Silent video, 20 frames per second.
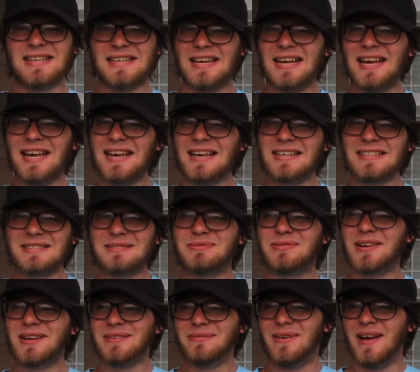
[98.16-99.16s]
it's
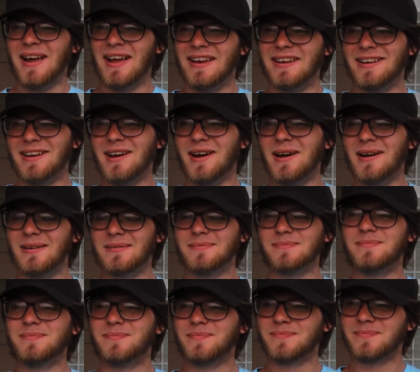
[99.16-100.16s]
pretty bad.
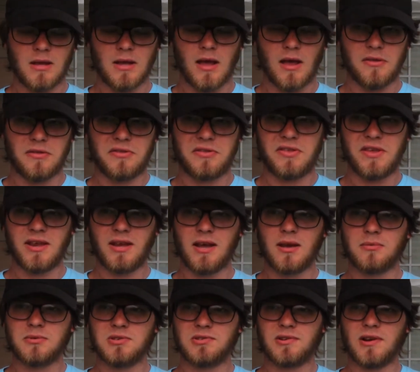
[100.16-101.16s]
I think
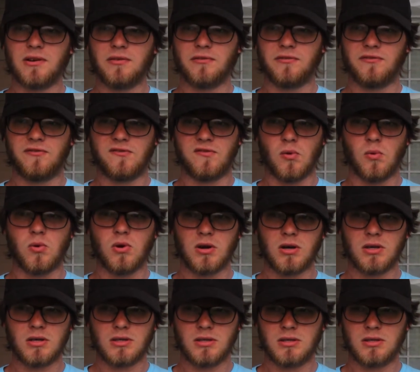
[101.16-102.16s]
I was around 4,